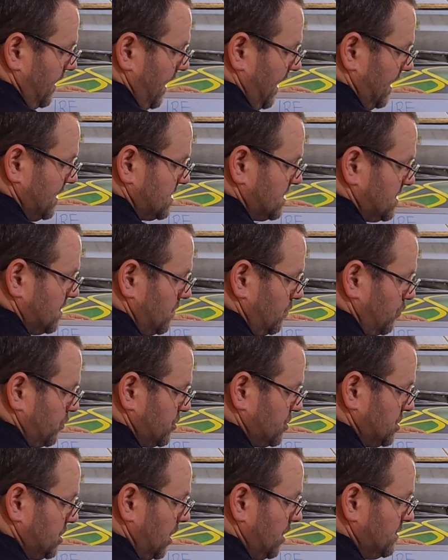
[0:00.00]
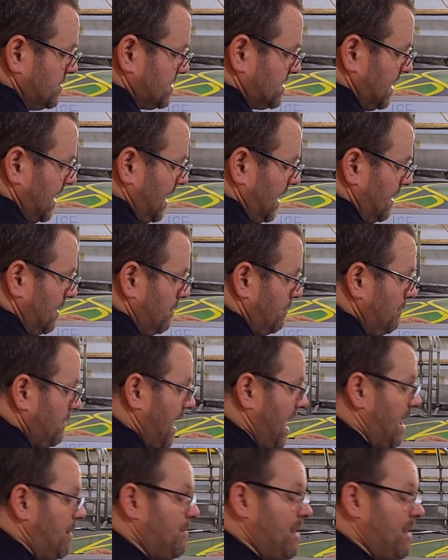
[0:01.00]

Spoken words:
it's reducing my